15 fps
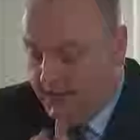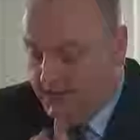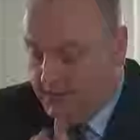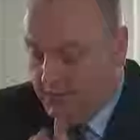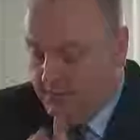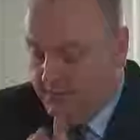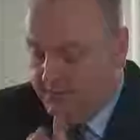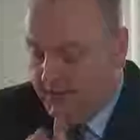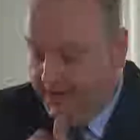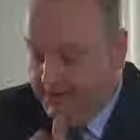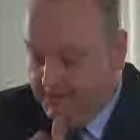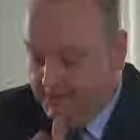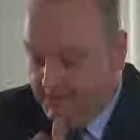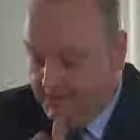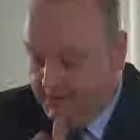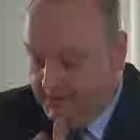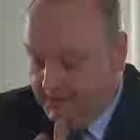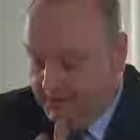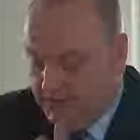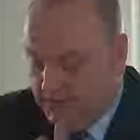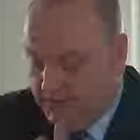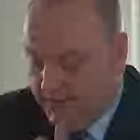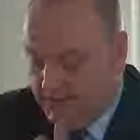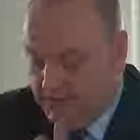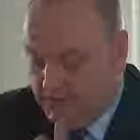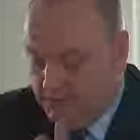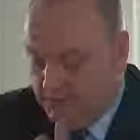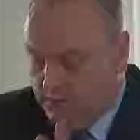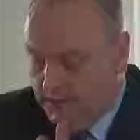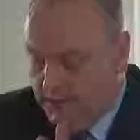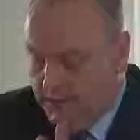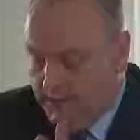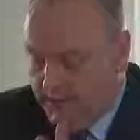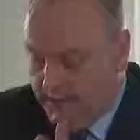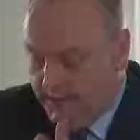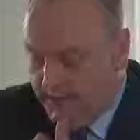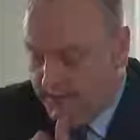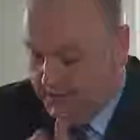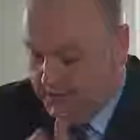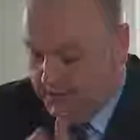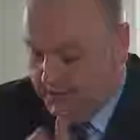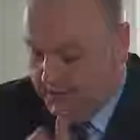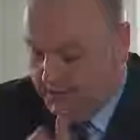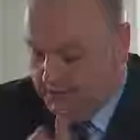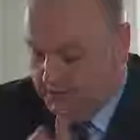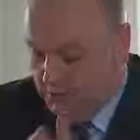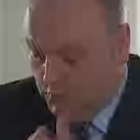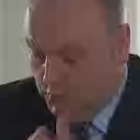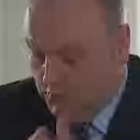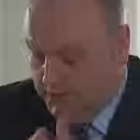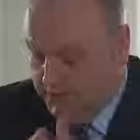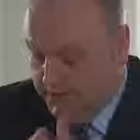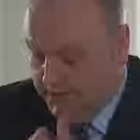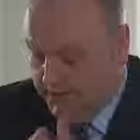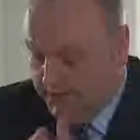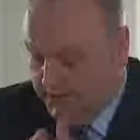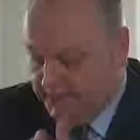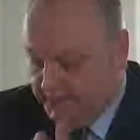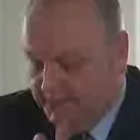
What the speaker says: Human Rights and International Law,